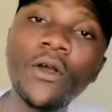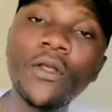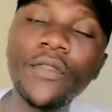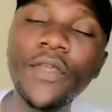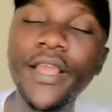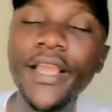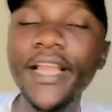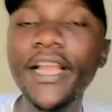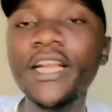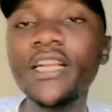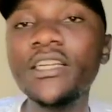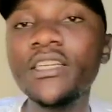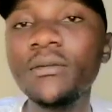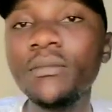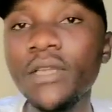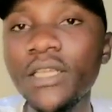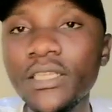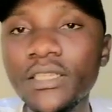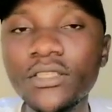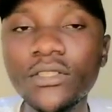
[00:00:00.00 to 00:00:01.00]
the
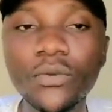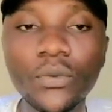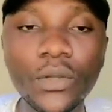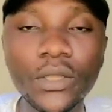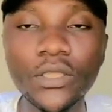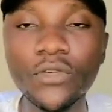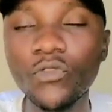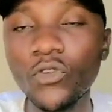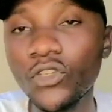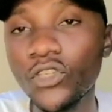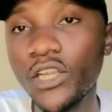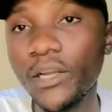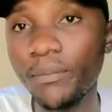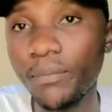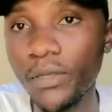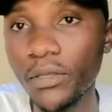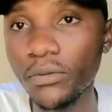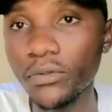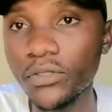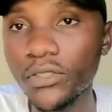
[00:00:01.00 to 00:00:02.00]
increment with treasury
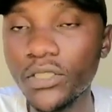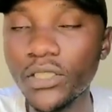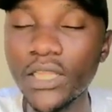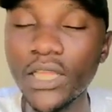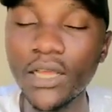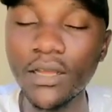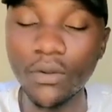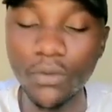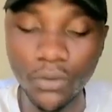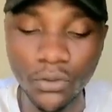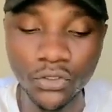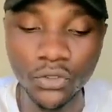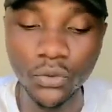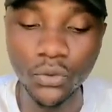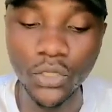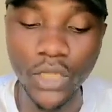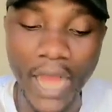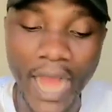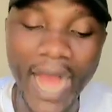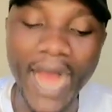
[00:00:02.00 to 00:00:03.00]
bills they are going
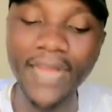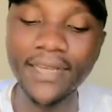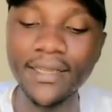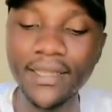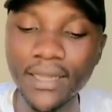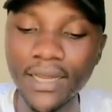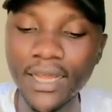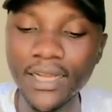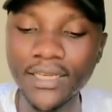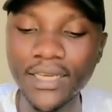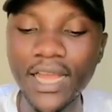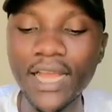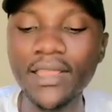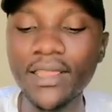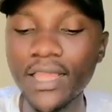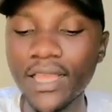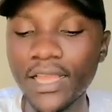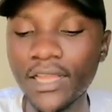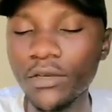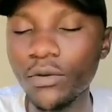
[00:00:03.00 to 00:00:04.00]
to add that at
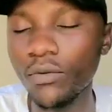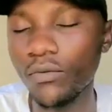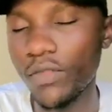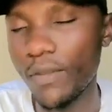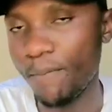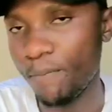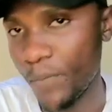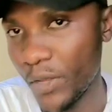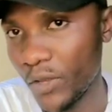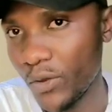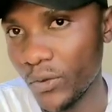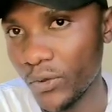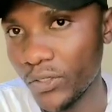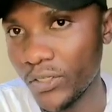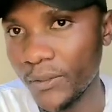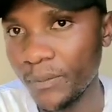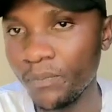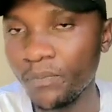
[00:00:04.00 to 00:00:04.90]
the end of the period